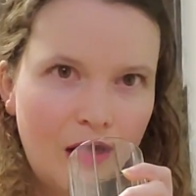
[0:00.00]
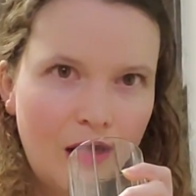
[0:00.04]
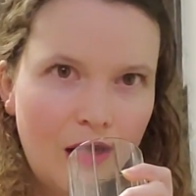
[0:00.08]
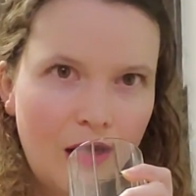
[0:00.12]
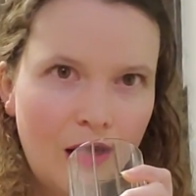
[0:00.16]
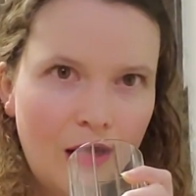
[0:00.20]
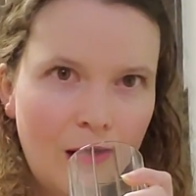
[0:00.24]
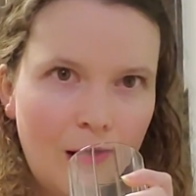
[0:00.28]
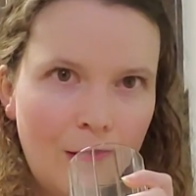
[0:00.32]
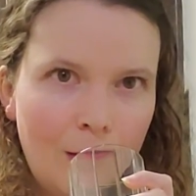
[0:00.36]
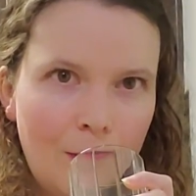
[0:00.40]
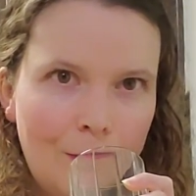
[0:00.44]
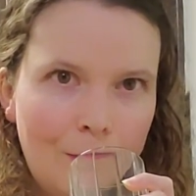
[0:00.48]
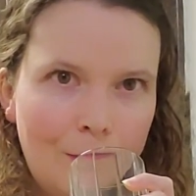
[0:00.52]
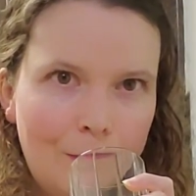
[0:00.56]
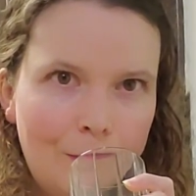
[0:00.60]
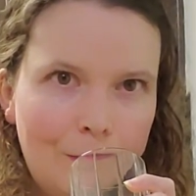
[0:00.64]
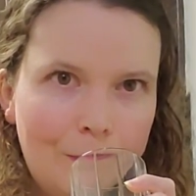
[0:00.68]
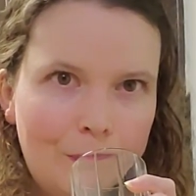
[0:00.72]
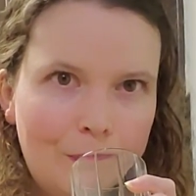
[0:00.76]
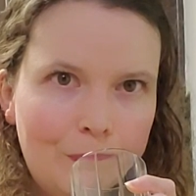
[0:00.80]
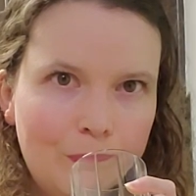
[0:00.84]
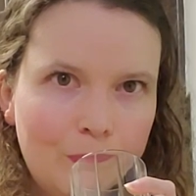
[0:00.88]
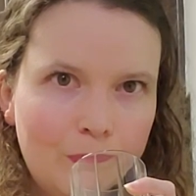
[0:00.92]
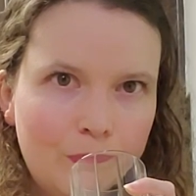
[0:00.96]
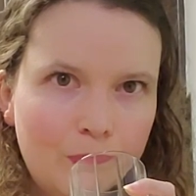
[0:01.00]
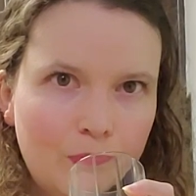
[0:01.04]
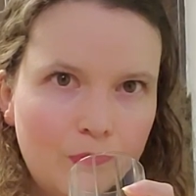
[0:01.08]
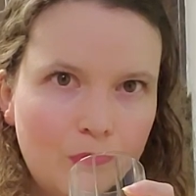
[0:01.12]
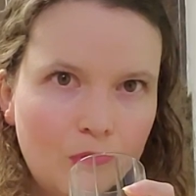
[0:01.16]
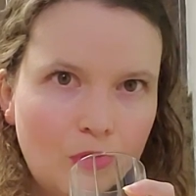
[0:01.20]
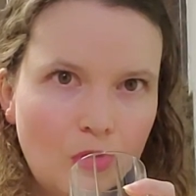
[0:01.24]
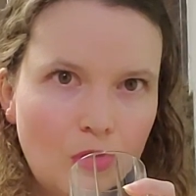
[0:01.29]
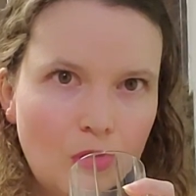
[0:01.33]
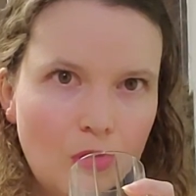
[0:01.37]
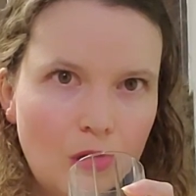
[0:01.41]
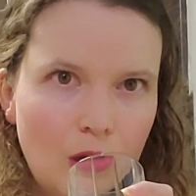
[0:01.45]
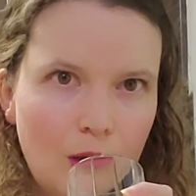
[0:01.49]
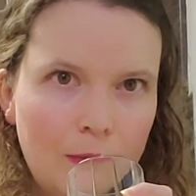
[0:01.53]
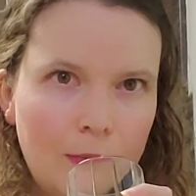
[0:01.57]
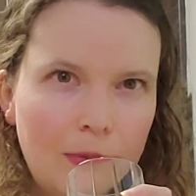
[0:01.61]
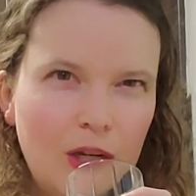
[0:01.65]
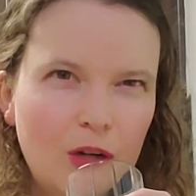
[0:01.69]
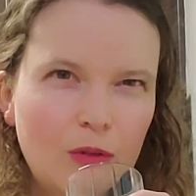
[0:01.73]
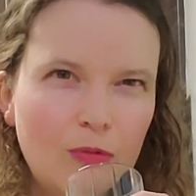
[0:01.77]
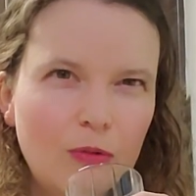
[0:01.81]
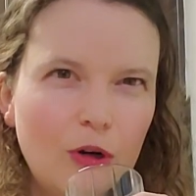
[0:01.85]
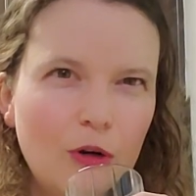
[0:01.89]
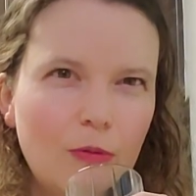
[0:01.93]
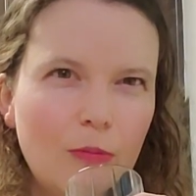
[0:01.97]
I
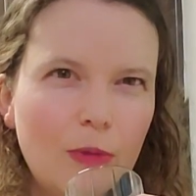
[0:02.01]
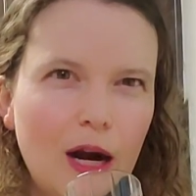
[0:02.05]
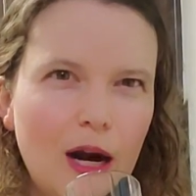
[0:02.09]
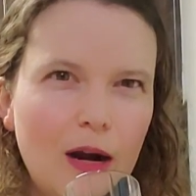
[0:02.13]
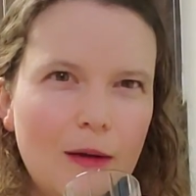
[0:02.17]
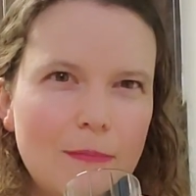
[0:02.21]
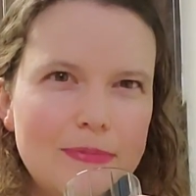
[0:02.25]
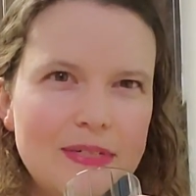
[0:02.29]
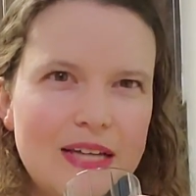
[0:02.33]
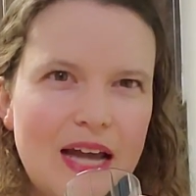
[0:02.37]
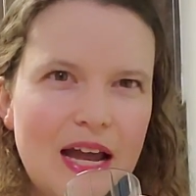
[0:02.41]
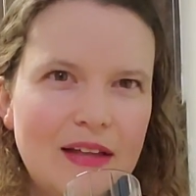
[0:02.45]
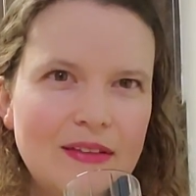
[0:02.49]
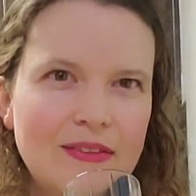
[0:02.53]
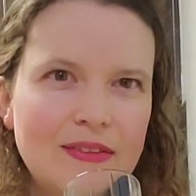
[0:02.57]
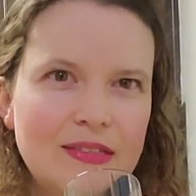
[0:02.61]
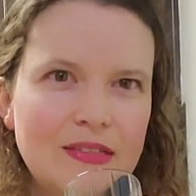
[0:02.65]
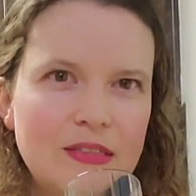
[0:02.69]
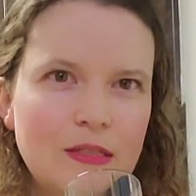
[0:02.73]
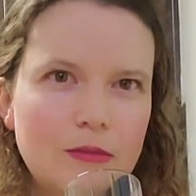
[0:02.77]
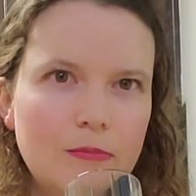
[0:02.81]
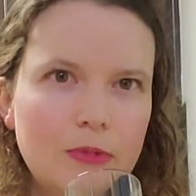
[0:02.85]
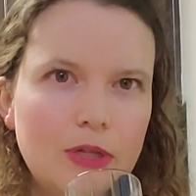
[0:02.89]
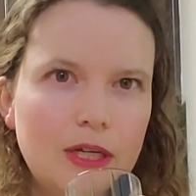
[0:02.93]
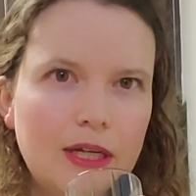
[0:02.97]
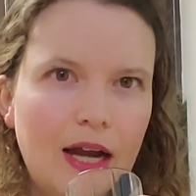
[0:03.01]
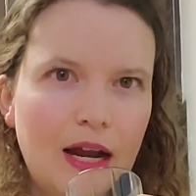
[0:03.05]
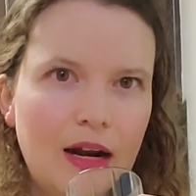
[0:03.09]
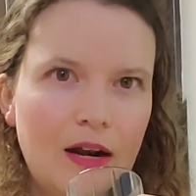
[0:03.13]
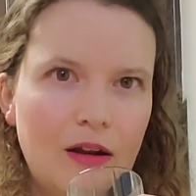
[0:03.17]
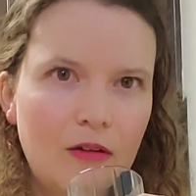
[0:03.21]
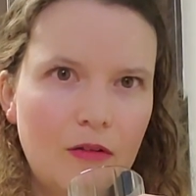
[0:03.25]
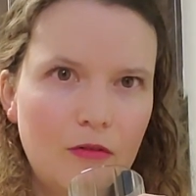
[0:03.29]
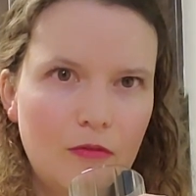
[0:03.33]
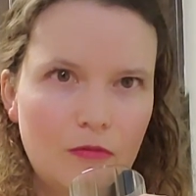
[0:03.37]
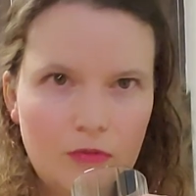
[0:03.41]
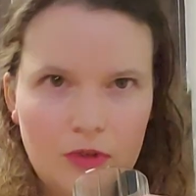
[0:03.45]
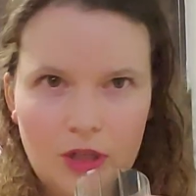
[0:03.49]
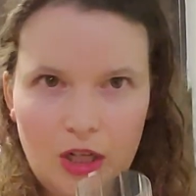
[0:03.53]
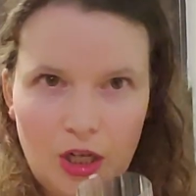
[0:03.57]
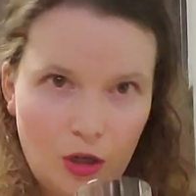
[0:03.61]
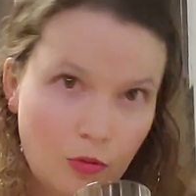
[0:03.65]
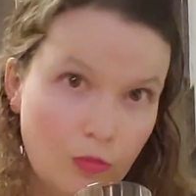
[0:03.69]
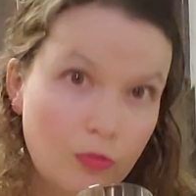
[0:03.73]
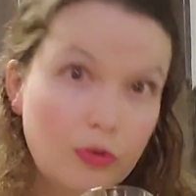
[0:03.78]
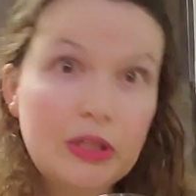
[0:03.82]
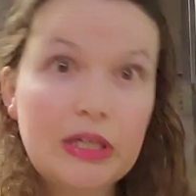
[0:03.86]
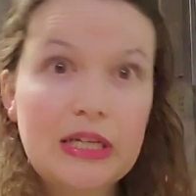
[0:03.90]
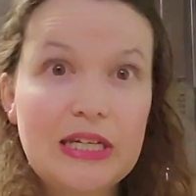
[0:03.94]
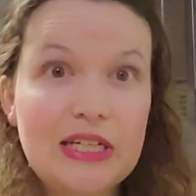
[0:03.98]
mean, rhubarb tends to be kind of,
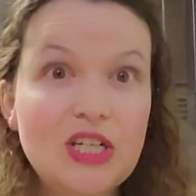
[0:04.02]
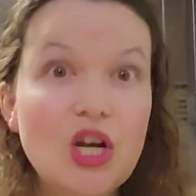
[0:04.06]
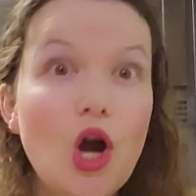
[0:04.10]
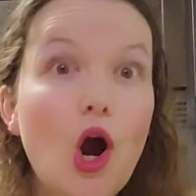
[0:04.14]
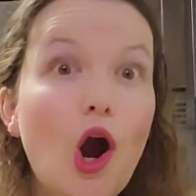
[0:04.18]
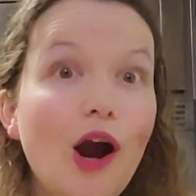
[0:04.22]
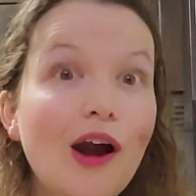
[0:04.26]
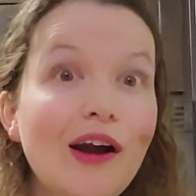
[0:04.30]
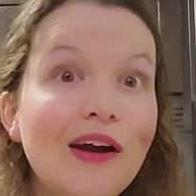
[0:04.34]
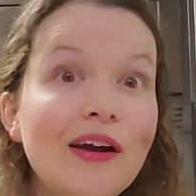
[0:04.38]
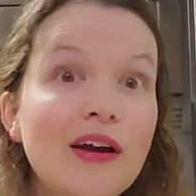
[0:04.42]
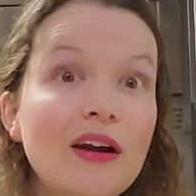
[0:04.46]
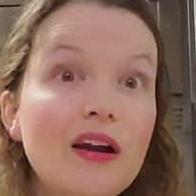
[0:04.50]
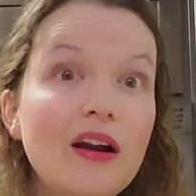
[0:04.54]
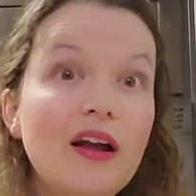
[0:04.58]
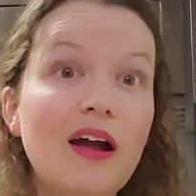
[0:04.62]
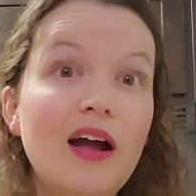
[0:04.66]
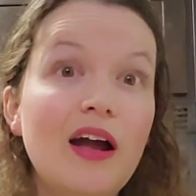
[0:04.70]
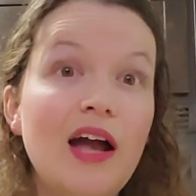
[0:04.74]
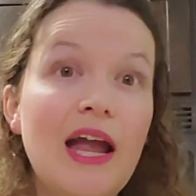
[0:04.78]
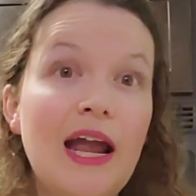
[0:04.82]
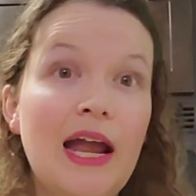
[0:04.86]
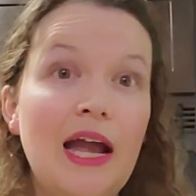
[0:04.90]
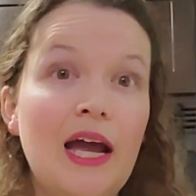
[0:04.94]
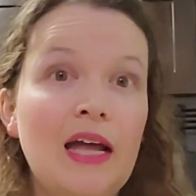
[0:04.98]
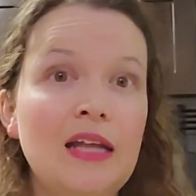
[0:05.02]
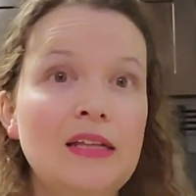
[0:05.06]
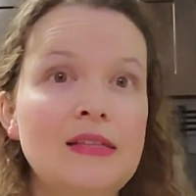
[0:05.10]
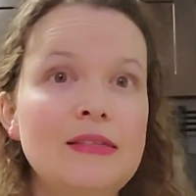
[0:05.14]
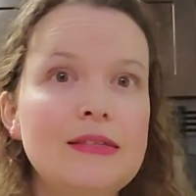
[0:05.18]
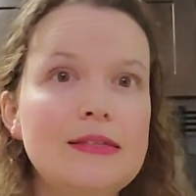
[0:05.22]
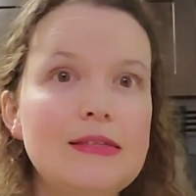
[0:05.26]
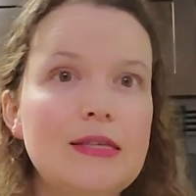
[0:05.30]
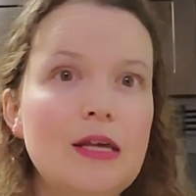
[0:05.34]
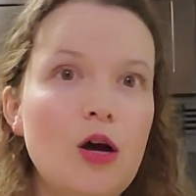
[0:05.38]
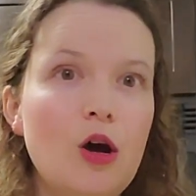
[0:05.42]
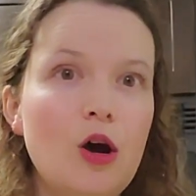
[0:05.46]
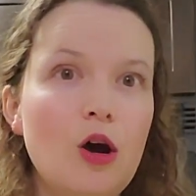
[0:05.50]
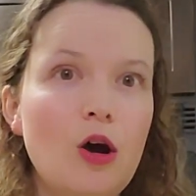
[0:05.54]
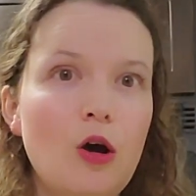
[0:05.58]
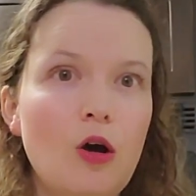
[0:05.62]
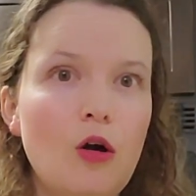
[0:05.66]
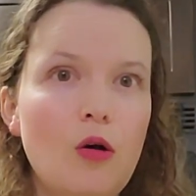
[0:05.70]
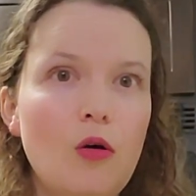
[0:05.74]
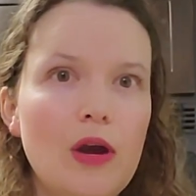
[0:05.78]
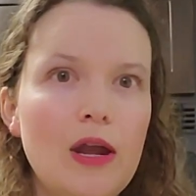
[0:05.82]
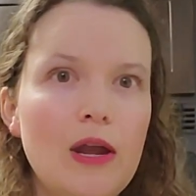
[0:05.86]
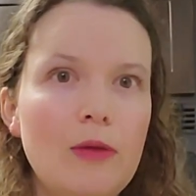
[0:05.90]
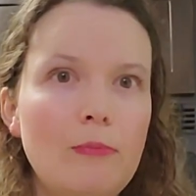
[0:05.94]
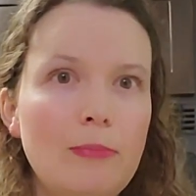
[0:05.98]
really tart, and
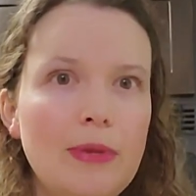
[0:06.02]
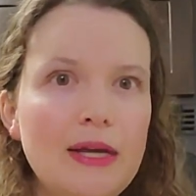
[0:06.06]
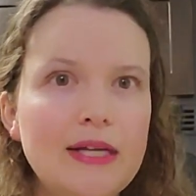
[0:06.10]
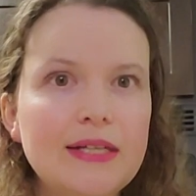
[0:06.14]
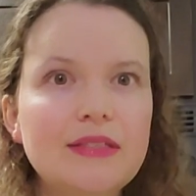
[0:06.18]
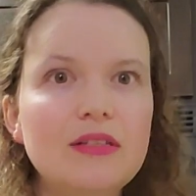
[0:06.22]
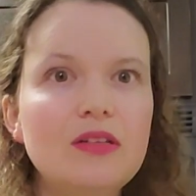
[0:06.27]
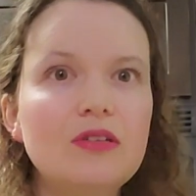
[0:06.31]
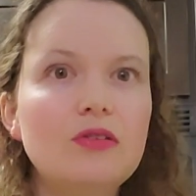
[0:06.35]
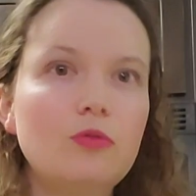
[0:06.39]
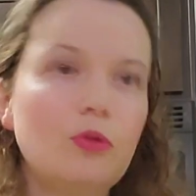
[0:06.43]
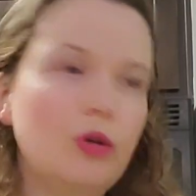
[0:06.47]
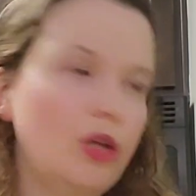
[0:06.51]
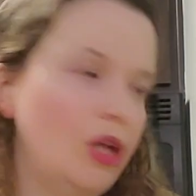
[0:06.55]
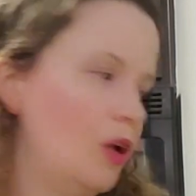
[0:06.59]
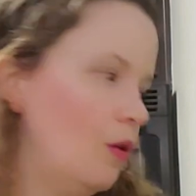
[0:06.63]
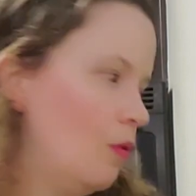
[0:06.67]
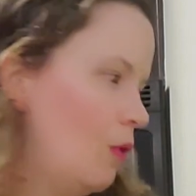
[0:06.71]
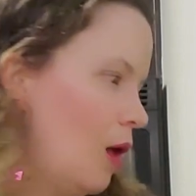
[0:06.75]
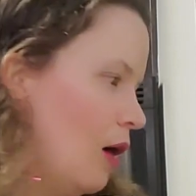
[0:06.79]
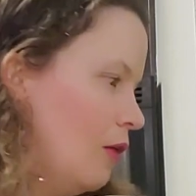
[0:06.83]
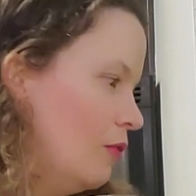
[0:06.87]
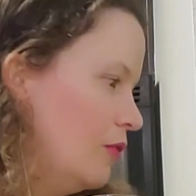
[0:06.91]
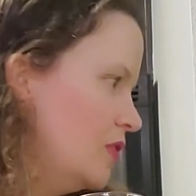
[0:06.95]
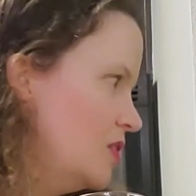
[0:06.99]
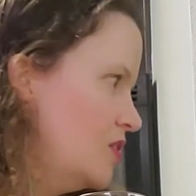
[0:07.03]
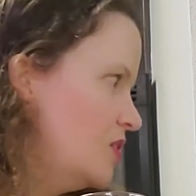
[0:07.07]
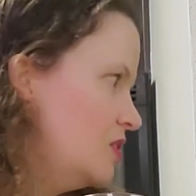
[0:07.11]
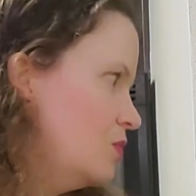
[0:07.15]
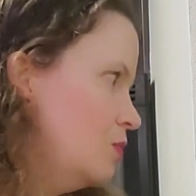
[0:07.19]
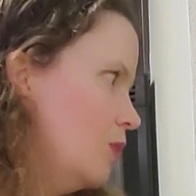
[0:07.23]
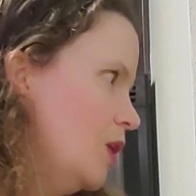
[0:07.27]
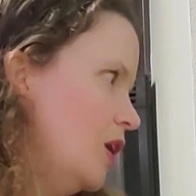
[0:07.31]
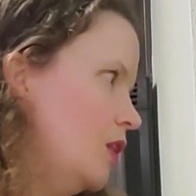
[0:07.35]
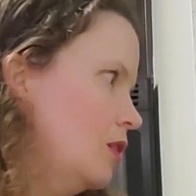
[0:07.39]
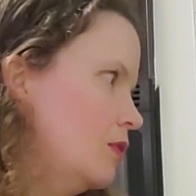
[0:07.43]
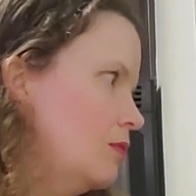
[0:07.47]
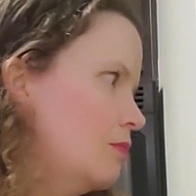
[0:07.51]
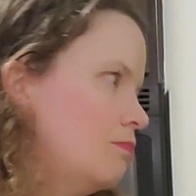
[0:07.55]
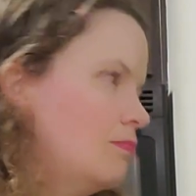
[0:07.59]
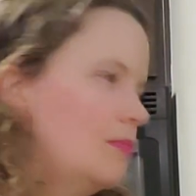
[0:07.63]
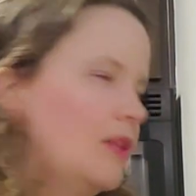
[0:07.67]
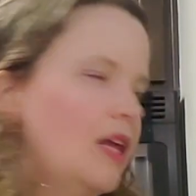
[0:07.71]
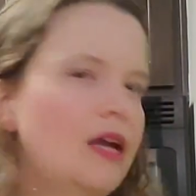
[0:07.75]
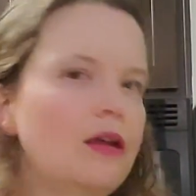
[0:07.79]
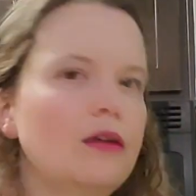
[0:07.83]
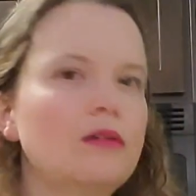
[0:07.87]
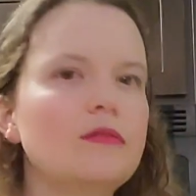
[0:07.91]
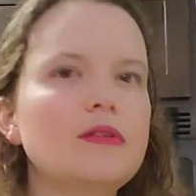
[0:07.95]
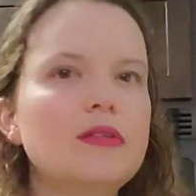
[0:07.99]
so it mixes really well with sweet
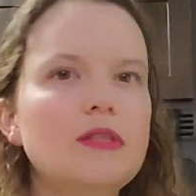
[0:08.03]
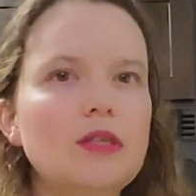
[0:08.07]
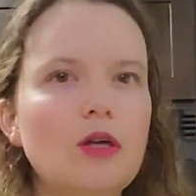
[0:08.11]
things.